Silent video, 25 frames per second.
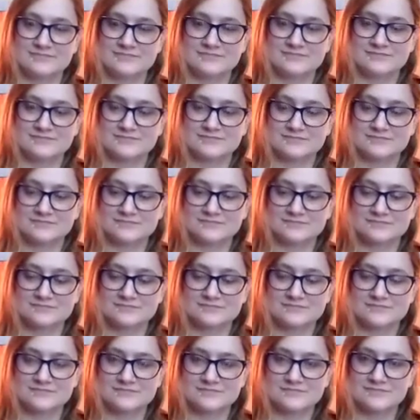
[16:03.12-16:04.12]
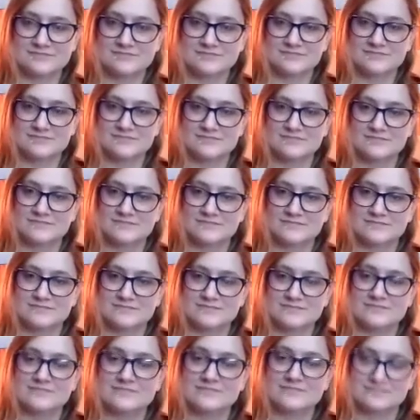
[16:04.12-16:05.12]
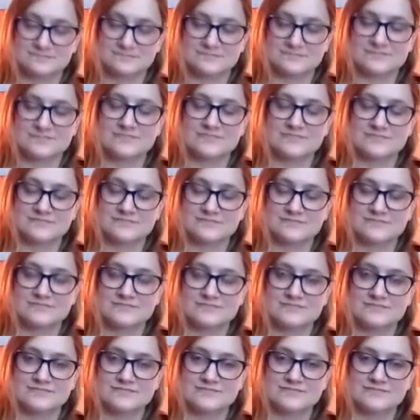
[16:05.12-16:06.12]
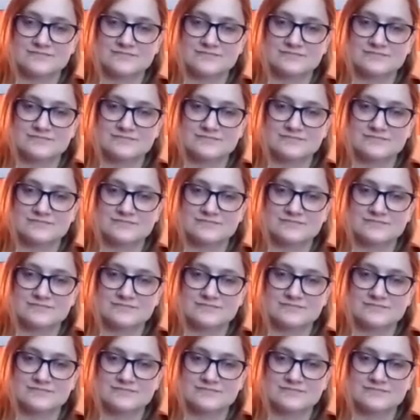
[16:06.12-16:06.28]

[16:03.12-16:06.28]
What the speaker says: (silent)